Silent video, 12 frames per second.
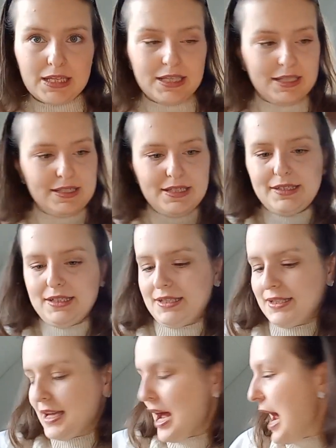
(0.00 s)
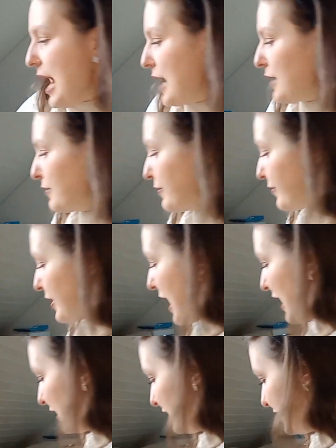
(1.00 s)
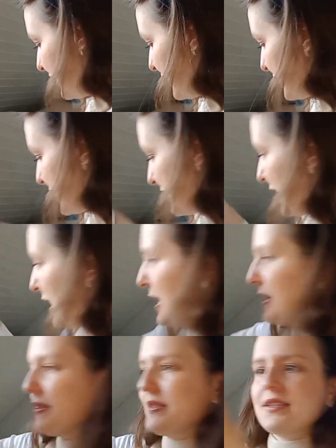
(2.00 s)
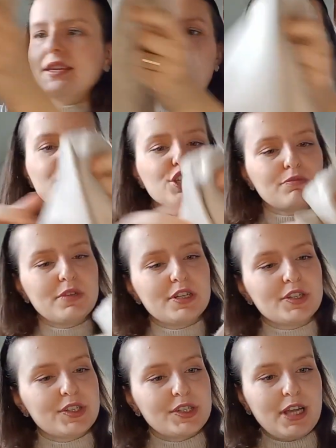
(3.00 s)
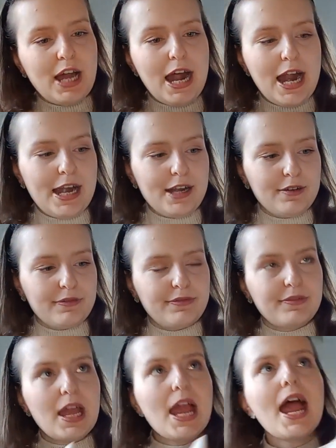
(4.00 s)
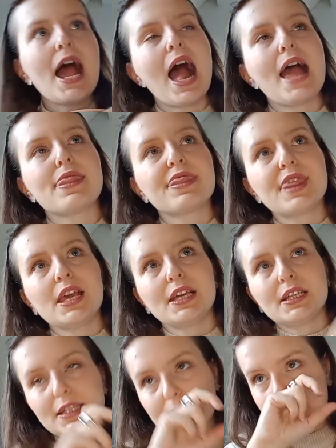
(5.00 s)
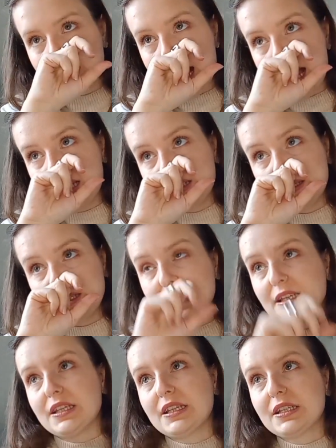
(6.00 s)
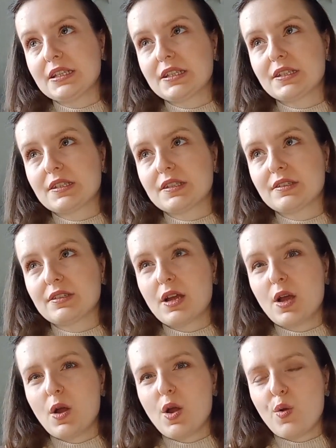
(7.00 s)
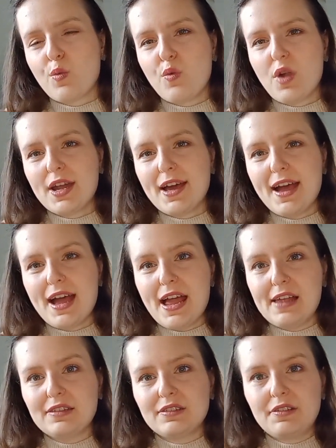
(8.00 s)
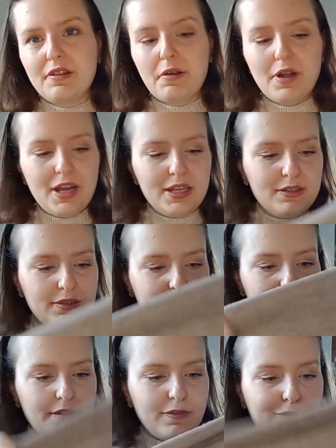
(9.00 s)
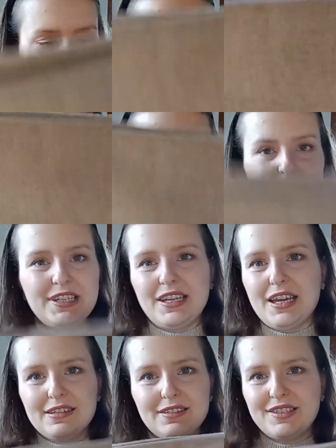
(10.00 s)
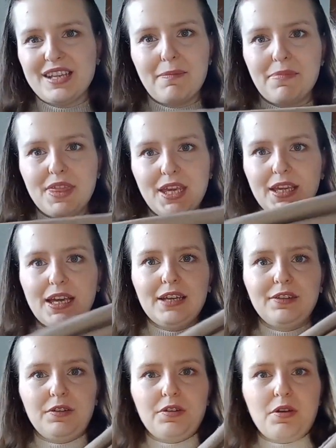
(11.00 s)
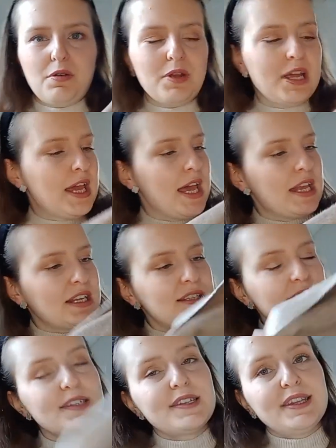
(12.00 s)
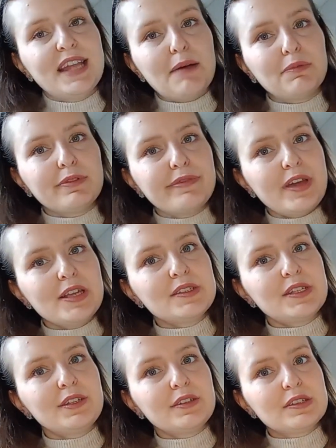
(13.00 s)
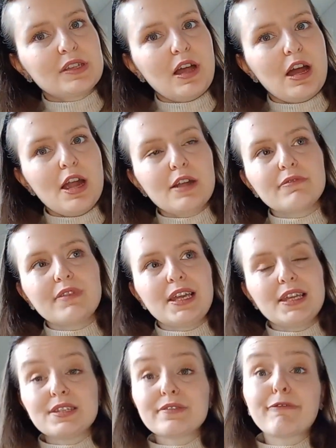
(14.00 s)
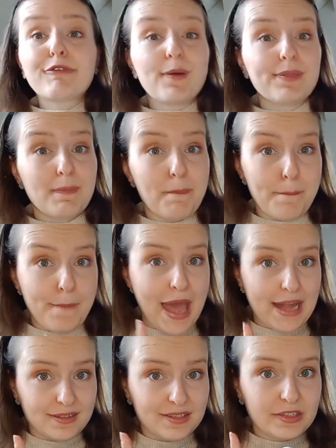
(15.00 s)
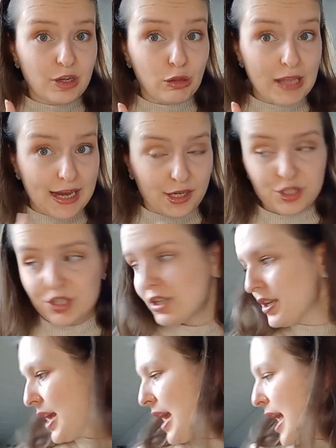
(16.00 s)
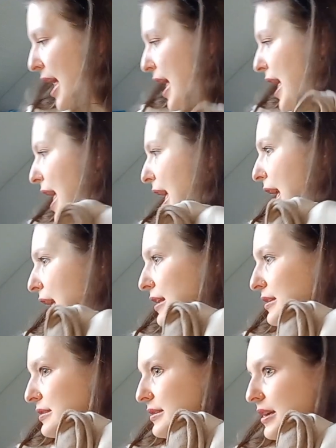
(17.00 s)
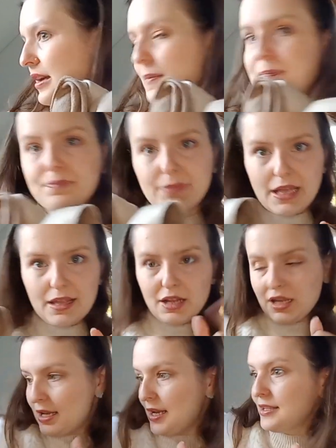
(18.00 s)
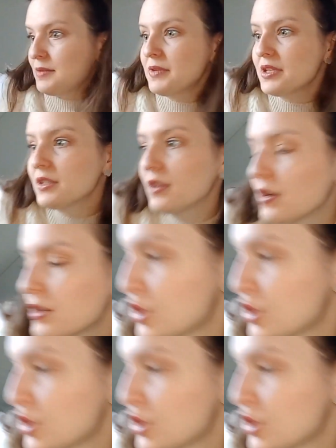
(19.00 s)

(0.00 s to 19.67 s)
This is the scarf, and this is cashmere scarf. I think the size is 140 and something, I don't know. This is a double-faced scarf. It's from the men's collection. And um, let me uh,